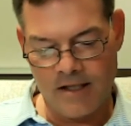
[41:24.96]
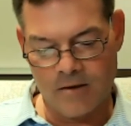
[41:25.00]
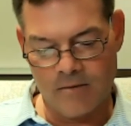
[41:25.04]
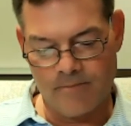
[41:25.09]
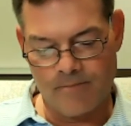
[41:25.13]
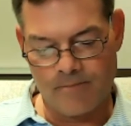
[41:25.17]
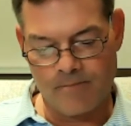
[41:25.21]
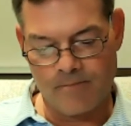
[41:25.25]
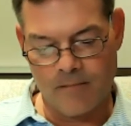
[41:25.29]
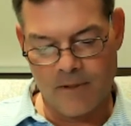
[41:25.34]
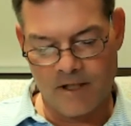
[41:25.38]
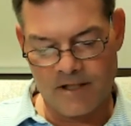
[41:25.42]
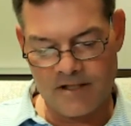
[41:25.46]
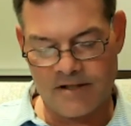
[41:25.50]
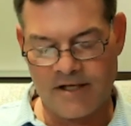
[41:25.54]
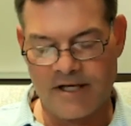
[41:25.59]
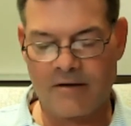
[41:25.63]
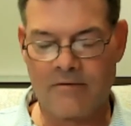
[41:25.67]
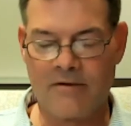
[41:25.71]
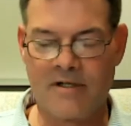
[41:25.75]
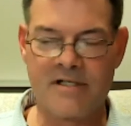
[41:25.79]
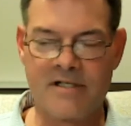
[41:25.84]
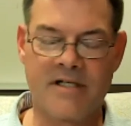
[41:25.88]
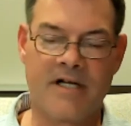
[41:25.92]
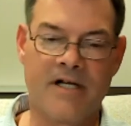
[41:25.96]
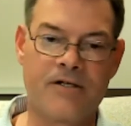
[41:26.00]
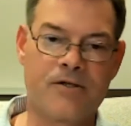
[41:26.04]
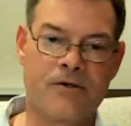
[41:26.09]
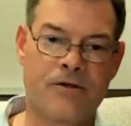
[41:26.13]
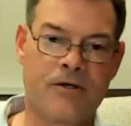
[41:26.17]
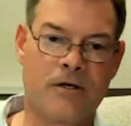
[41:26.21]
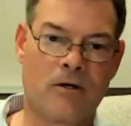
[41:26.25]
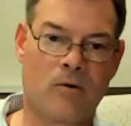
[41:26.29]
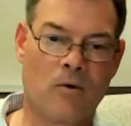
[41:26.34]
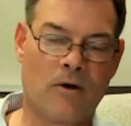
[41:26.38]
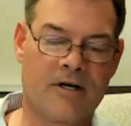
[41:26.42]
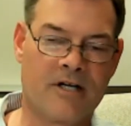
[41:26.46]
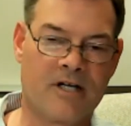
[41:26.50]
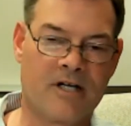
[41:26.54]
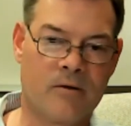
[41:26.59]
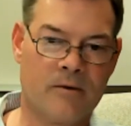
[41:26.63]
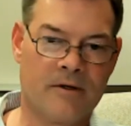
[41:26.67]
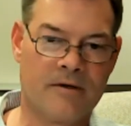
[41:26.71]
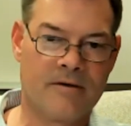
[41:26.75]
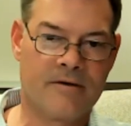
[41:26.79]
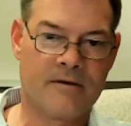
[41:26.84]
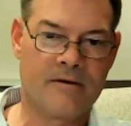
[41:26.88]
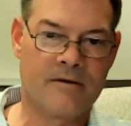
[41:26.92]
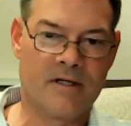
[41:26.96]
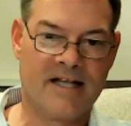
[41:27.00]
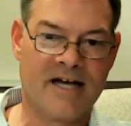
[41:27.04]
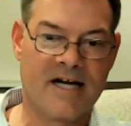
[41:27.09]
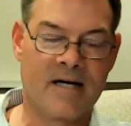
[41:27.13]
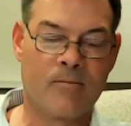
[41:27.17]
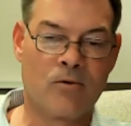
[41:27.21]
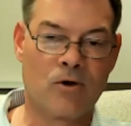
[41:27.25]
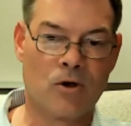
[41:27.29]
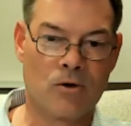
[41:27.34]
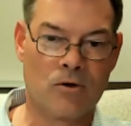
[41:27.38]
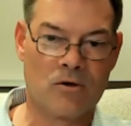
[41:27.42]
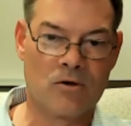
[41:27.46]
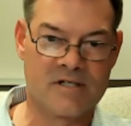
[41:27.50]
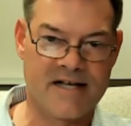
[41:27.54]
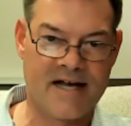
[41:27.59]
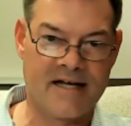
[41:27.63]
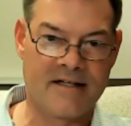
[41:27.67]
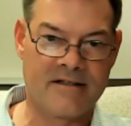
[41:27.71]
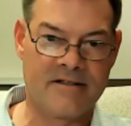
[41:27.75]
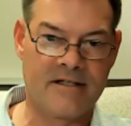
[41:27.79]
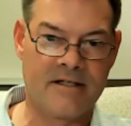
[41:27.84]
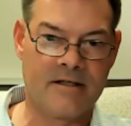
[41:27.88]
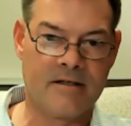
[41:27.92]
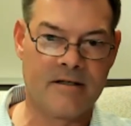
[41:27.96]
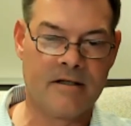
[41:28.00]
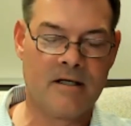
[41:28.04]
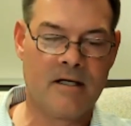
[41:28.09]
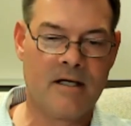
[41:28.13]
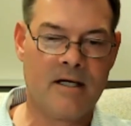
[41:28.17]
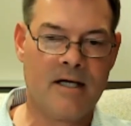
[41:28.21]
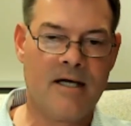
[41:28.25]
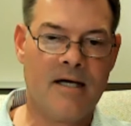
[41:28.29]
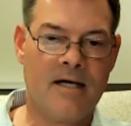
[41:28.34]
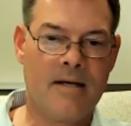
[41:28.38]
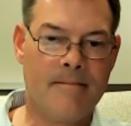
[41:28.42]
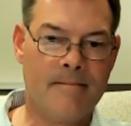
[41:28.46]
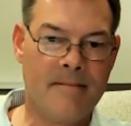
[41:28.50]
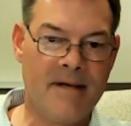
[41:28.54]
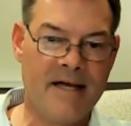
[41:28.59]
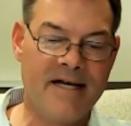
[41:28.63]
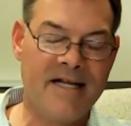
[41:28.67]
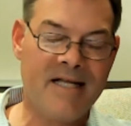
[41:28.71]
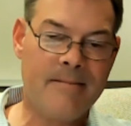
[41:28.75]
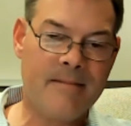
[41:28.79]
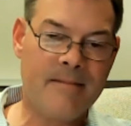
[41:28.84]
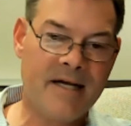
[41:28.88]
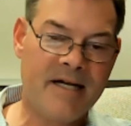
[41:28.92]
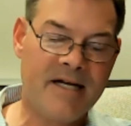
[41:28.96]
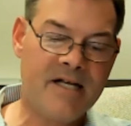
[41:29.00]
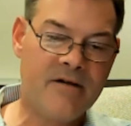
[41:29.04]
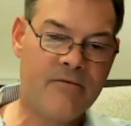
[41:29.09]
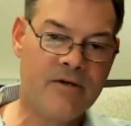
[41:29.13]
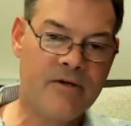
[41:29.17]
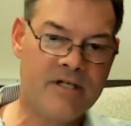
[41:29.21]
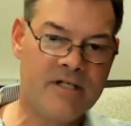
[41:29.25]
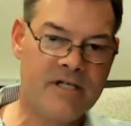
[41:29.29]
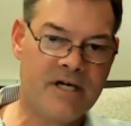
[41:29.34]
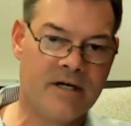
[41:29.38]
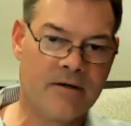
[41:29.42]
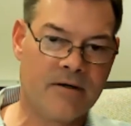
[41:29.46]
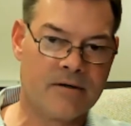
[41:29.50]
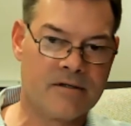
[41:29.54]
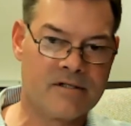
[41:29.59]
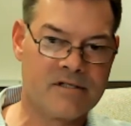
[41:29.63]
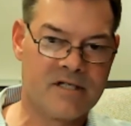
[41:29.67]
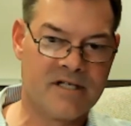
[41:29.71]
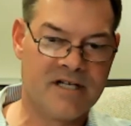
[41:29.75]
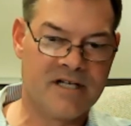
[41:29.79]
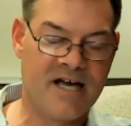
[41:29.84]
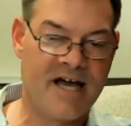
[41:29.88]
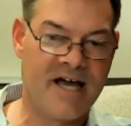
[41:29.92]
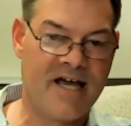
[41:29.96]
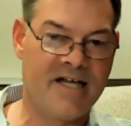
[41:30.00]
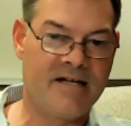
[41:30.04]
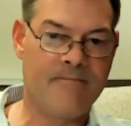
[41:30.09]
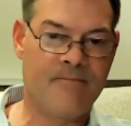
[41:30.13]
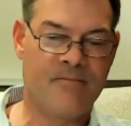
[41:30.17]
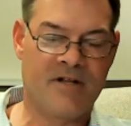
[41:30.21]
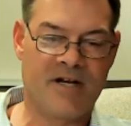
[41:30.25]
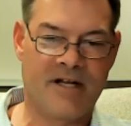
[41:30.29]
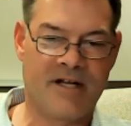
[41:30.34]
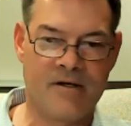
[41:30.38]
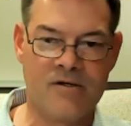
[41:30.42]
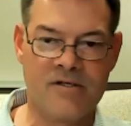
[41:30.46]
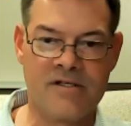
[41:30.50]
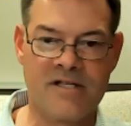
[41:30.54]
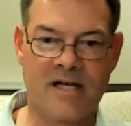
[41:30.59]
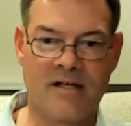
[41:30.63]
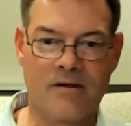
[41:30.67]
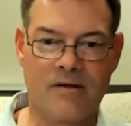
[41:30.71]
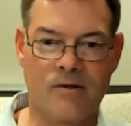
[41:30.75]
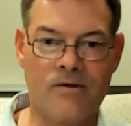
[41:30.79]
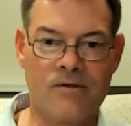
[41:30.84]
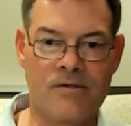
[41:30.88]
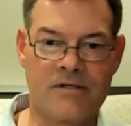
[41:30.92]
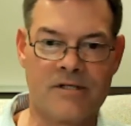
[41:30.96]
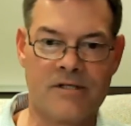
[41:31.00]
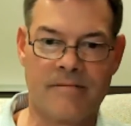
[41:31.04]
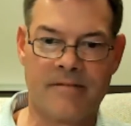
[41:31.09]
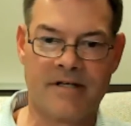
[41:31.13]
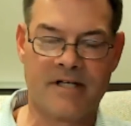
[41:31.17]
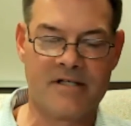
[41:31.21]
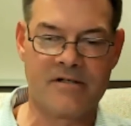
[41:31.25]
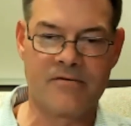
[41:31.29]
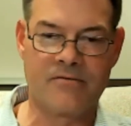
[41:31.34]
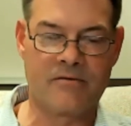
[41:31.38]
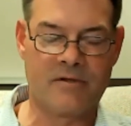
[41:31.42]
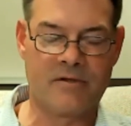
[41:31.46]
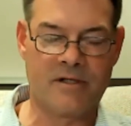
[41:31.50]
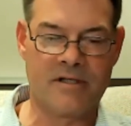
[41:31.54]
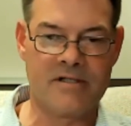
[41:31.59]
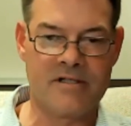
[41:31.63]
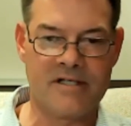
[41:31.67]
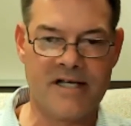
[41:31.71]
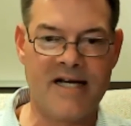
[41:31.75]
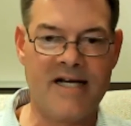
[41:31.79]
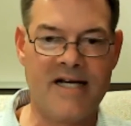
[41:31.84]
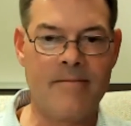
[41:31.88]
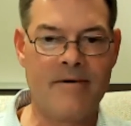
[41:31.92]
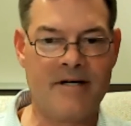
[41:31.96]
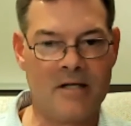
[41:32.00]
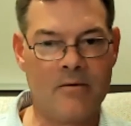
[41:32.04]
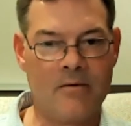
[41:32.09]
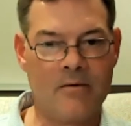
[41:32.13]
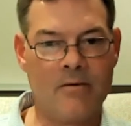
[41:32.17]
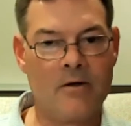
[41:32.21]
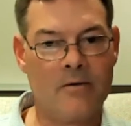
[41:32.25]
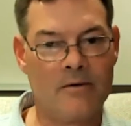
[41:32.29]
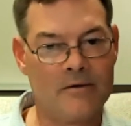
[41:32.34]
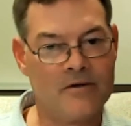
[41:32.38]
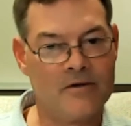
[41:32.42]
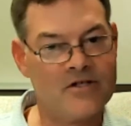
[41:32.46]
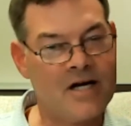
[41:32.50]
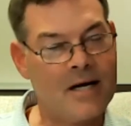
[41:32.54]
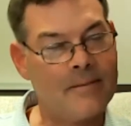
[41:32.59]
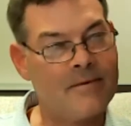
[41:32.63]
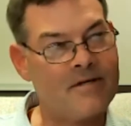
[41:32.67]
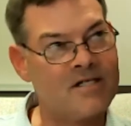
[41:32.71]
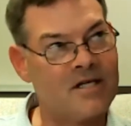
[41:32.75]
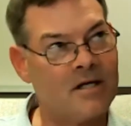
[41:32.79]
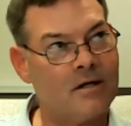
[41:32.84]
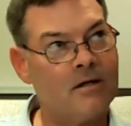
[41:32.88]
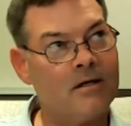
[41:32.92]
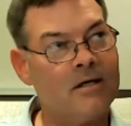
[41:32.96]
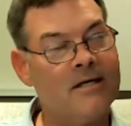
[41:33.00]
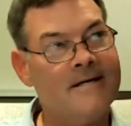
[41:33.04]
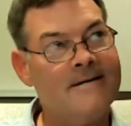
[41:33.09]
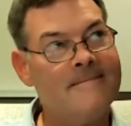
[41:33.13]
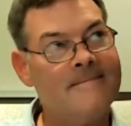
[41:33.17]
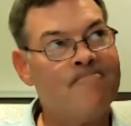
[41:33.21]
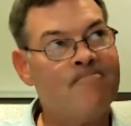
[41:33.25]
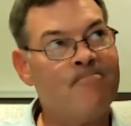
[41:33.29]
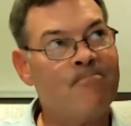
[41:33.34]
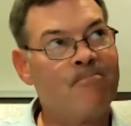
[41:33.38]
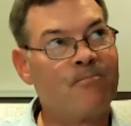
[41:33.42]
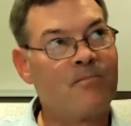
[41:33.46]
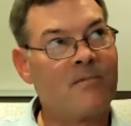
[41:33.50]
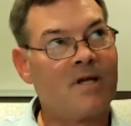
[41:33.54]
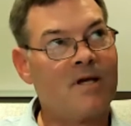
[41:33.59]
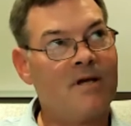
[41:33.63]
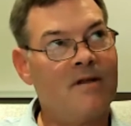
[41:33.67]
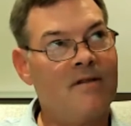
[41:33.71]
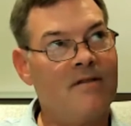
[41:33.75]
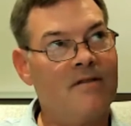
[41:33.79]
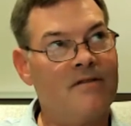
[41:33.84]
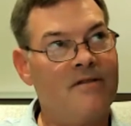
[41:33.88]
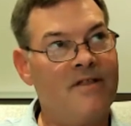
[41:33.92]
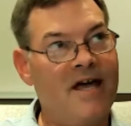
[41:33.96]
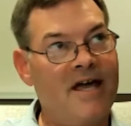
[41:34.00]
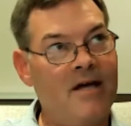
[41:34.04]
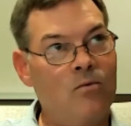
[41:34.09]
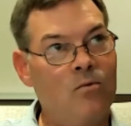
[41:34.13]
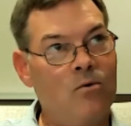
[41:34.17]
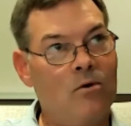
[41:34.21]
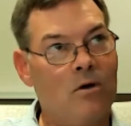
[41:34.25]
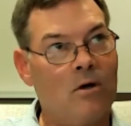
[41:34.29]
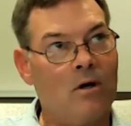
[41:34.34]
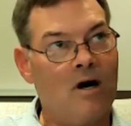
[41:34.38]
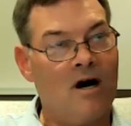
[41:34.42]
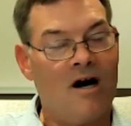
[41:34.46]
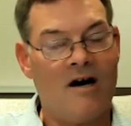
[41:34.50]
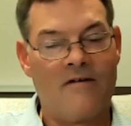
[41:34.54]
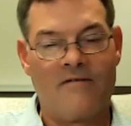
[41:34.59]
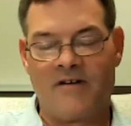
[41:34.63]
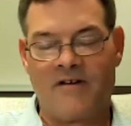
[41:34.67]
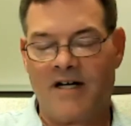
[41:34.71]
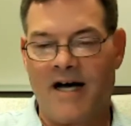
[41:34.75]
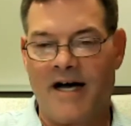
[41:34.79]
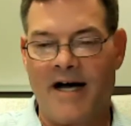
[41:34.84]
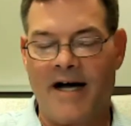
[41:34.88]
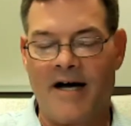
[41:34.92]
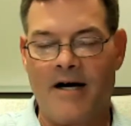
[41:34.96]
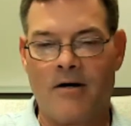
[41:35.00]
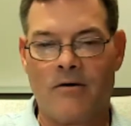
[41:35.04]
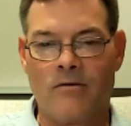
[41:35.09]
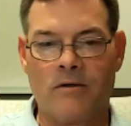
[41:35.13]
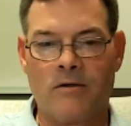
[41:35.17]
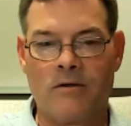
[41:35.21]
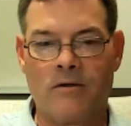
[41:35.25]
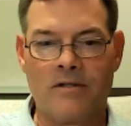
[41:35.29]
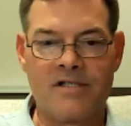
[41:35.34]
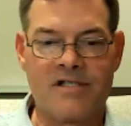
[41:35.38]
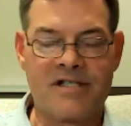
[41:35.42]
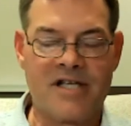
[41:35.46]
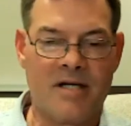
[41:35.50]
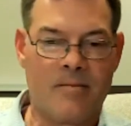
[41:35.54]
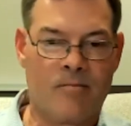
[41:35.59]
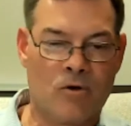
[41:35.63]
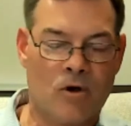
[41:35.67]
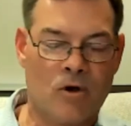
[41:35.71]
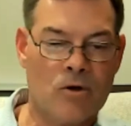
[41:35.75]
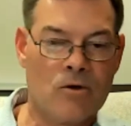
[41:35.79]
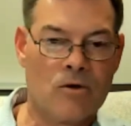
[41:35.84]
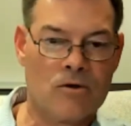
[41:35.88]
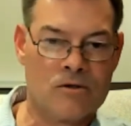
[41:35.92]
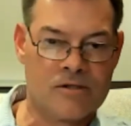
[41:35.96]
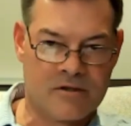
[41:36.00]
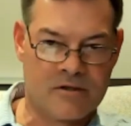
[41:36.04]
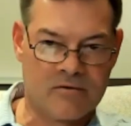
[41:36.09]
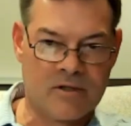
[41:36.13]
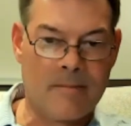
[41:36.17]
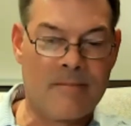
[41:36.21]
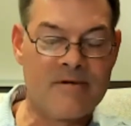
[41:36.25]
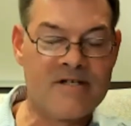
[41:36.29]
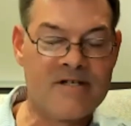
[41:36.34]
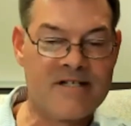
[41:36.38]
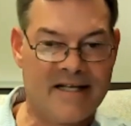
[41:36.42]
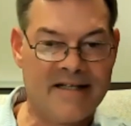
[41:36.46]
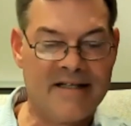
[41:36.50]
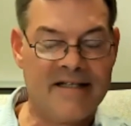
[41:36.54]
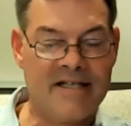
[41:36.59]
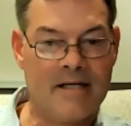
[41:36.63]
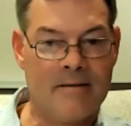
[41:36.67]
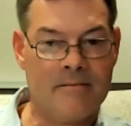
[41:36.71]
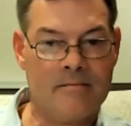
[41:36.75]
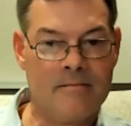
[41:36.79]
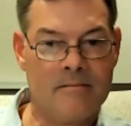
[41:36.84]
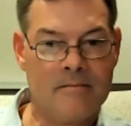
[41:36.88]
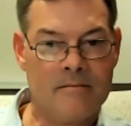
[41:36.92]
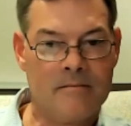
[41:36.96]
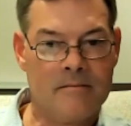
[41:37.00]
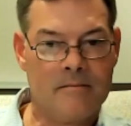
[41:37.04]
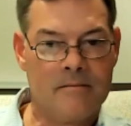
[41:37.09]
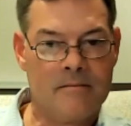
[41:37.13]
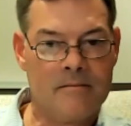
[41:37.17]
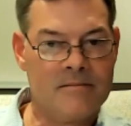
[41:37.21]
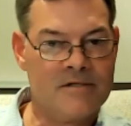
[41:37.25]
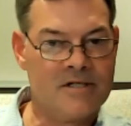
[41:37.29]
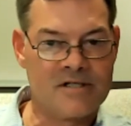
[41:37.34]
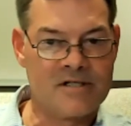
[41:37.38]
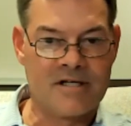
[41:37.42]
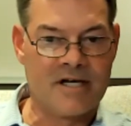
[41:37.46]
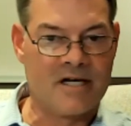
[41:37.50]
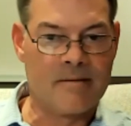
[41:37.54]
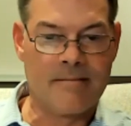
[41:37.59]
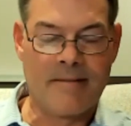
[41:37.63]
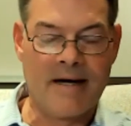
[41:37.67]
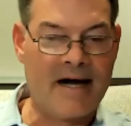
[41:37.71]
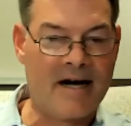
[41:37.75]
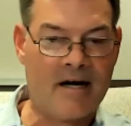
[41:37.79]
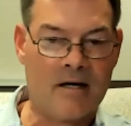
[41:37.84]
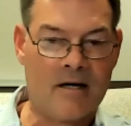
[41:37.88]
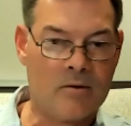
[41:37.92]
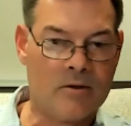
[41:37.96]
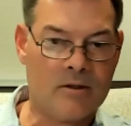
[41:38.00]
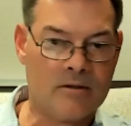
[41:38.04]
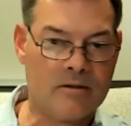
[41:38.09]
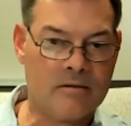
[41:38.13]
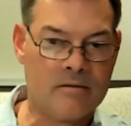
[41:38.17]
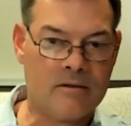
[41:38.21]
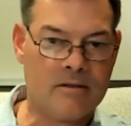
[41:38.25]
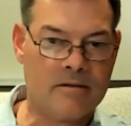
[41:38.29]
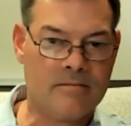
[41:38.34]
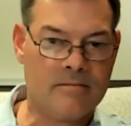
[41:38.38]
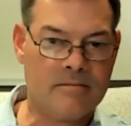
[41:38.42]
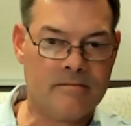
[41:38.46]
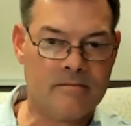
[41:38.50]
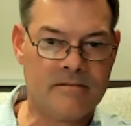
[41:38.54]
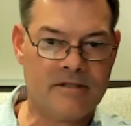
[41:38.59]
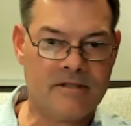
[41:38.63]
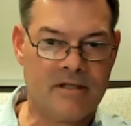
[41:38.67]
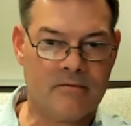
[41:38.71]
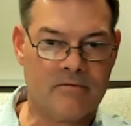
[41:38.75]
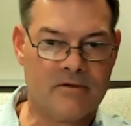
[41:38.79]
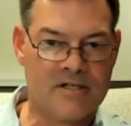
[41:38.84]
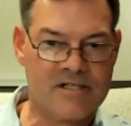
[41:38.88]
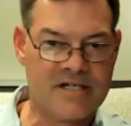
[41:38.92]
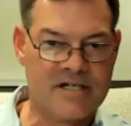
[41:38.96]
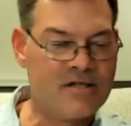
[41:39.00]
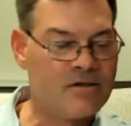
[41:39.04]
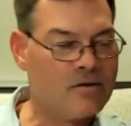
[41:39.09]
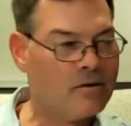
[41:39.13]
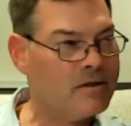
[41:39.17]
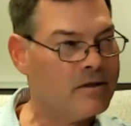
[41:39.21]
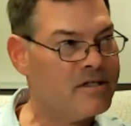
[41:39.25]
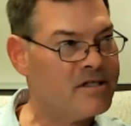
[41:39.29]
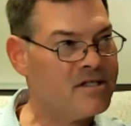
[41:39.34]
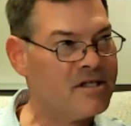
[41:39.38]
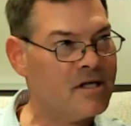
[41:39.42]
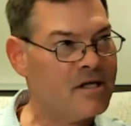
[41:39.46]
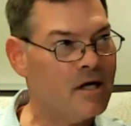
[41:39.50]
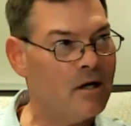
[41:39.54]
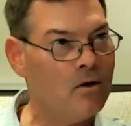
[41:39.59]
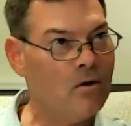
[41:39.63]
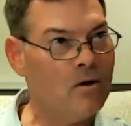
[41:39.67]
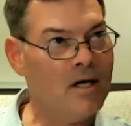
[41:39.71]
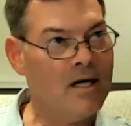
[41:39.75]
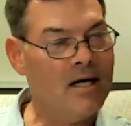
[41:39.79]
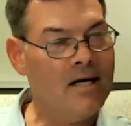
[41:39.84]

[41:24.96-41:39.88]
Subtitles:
much like residential, you're working with a lot of brokers out there. Many retailers today, and I use that loosely, but it's anybody that would go into a shopping center, they will often hire real estate brokers to represent them, just like a buyer will in residential. And so